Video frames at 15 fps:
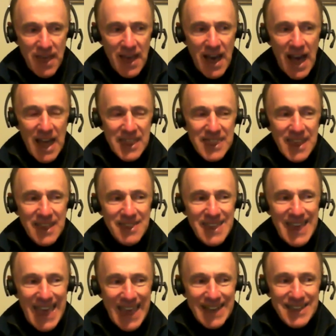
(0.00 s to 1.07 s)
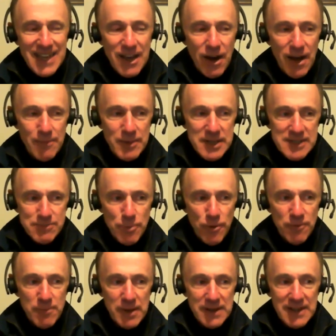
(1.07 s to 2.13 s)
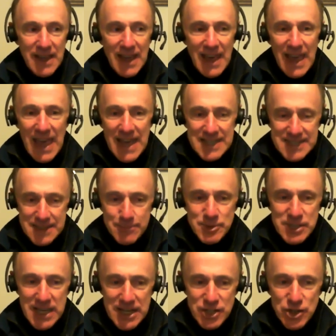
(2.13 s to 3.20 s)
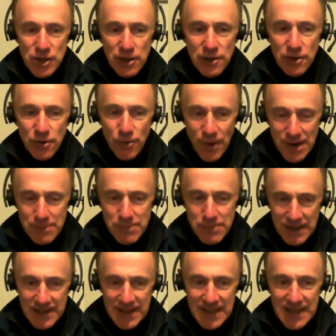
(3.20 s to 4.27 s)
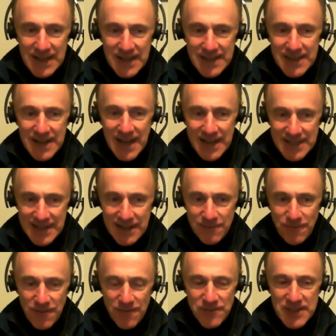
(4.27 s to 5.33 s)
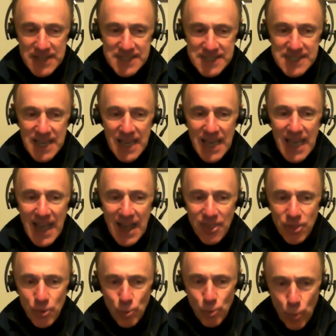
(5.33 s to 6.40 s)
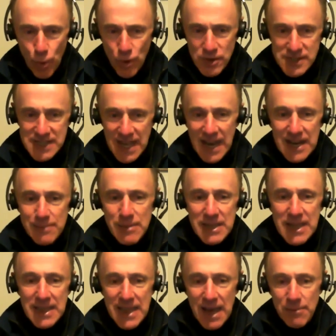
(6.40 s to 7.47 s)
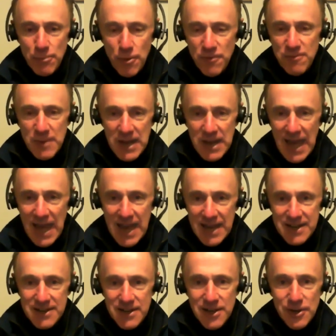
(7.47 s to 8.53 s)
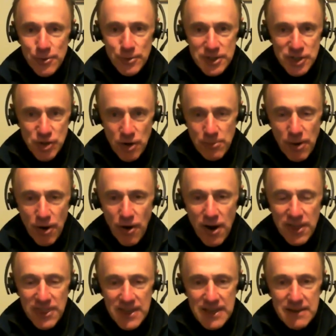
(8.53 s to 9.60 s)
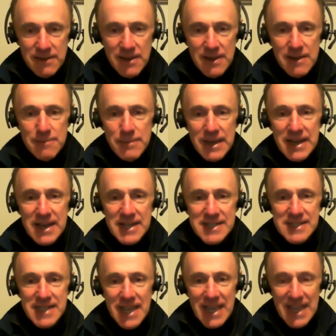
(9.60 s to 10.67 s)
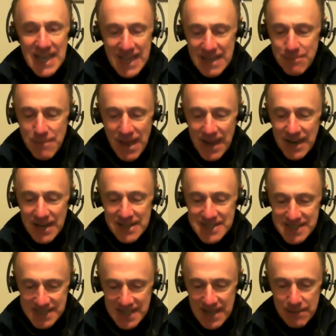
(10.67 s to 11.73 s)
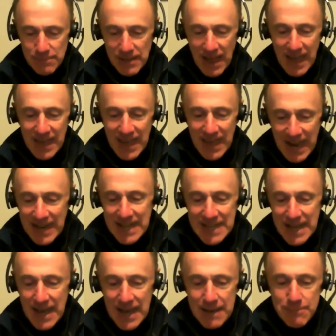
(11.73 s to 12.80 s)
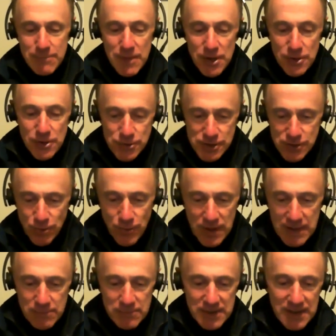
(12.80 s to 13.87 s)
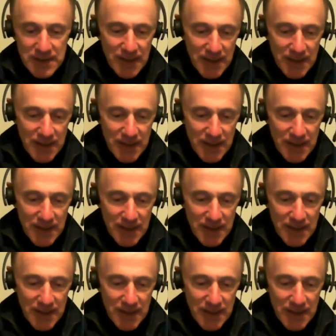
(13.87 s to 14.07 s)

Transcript: I think the anti-communist movement had substantial credibility in the 1950s, and the worst enemy that that movement had was Joe McCarthy, because he made it seem like anytime you screamed